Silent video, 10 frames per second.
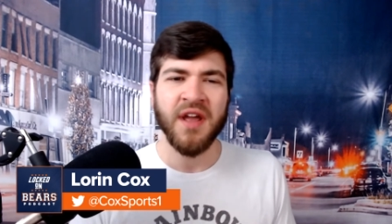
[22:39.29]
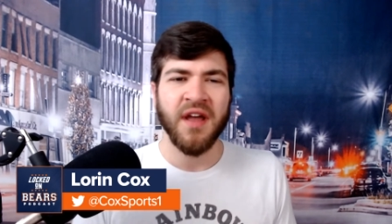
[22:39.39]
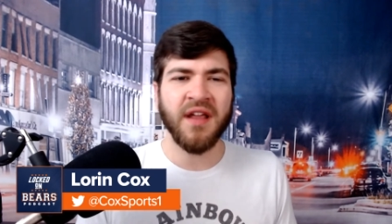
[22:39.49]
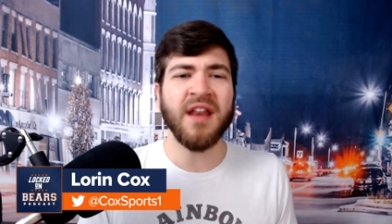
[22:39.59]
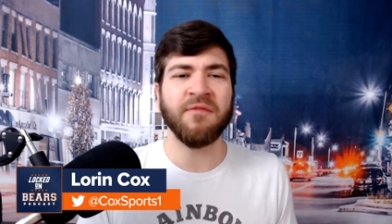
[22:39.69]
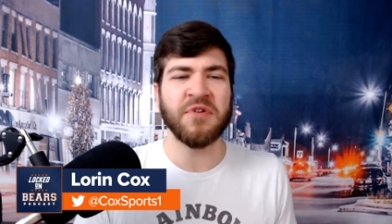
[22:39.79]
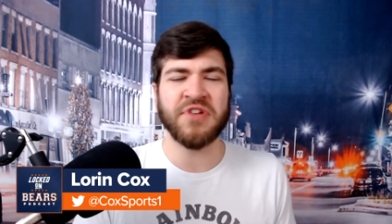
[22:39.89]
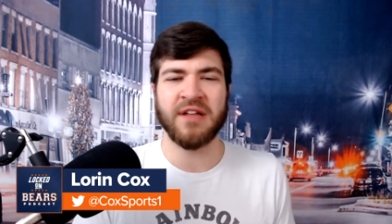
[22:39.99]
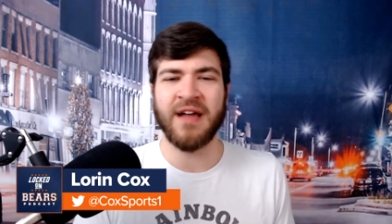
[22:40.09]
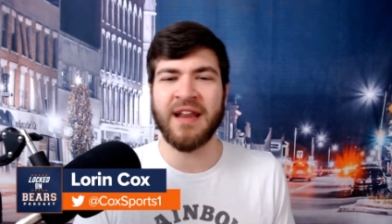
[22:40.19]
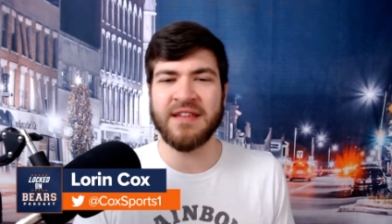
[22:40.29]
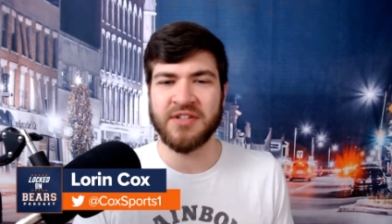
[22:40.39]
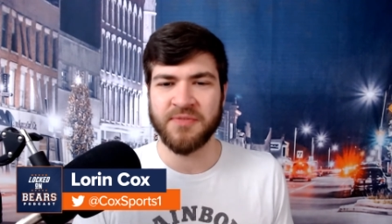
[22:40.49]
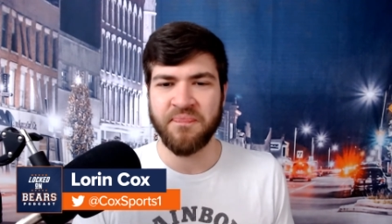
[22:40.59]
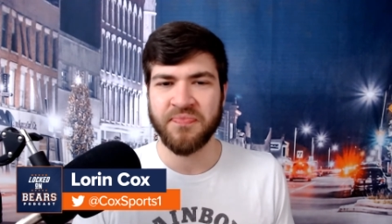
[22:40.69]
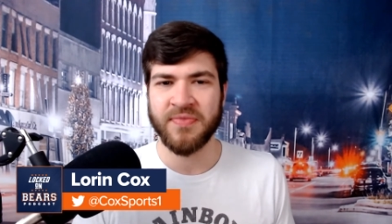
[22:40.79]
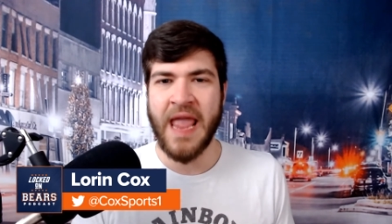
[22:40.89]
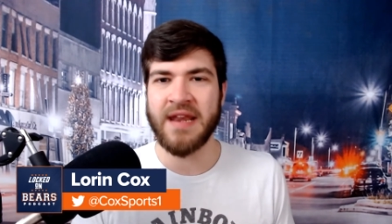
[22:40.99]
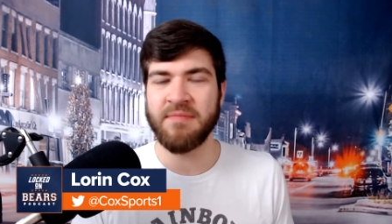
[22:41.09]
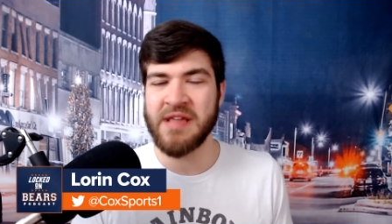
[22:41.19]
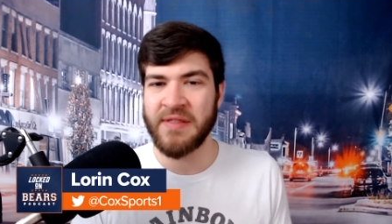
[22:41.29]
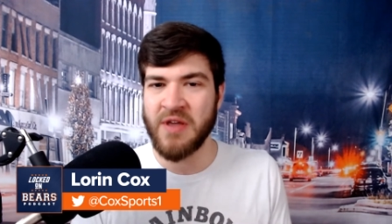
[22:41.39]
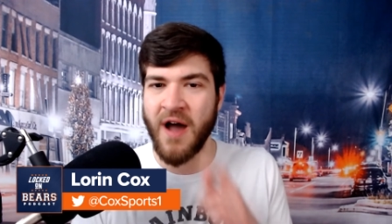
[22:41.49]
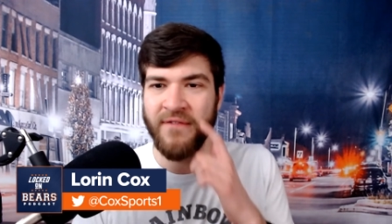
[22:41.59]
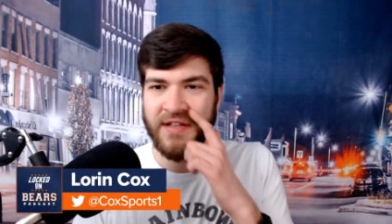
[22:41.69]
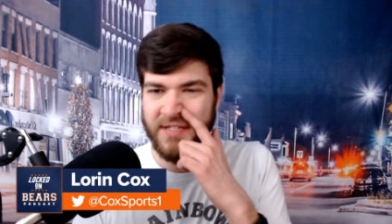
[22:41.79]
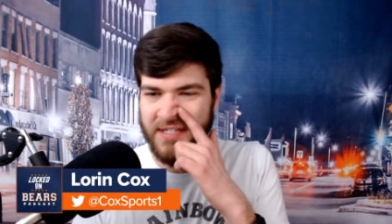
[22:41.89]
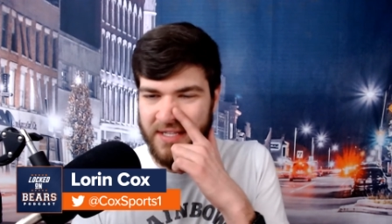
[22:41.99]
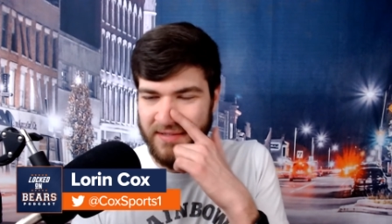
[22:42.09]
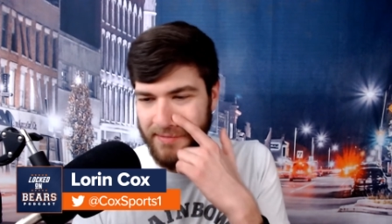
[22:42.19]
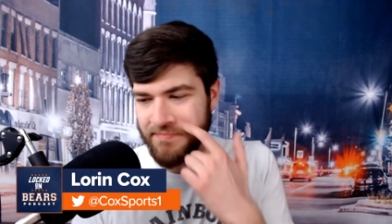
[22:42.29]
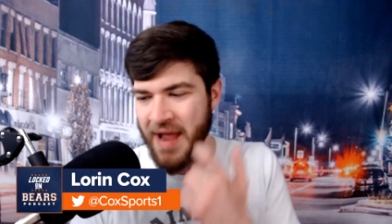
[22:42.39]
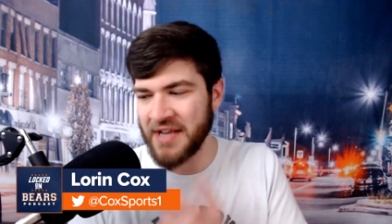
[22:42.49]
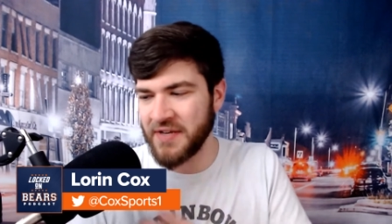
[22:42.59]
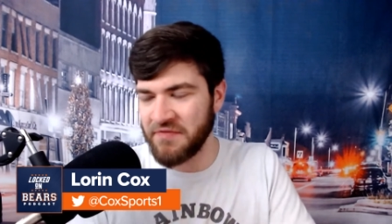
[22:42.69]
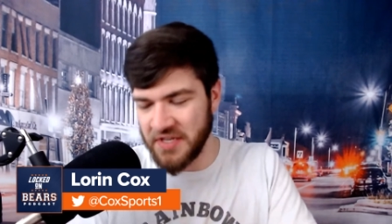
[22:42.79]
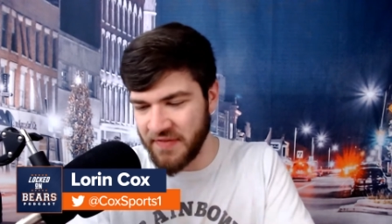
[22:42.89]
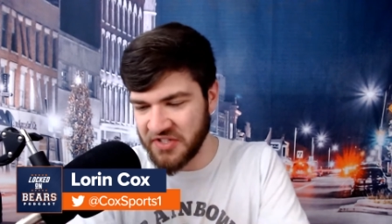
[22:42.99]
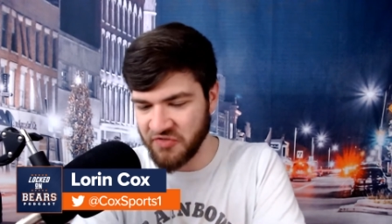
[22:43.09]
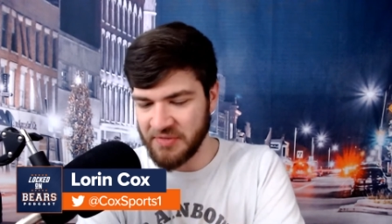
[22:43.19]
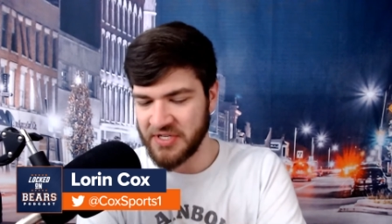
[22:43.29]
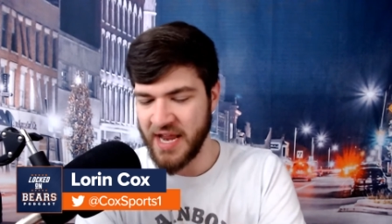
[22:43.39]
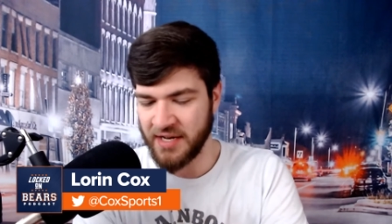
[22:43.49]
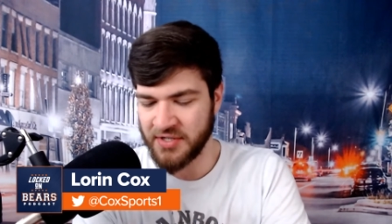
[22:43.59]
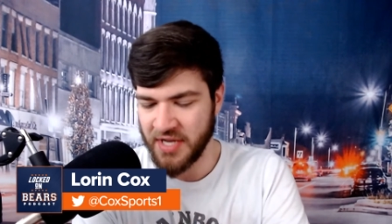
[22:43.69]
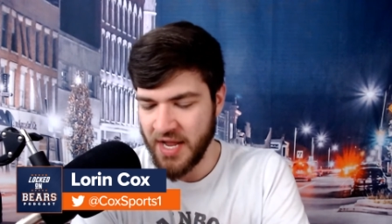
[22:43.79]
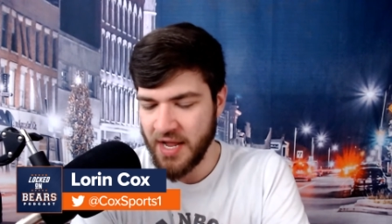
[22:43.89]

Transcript: Again, it feels like a lot of these tended to be on the offense because the, the massive defensive mistakes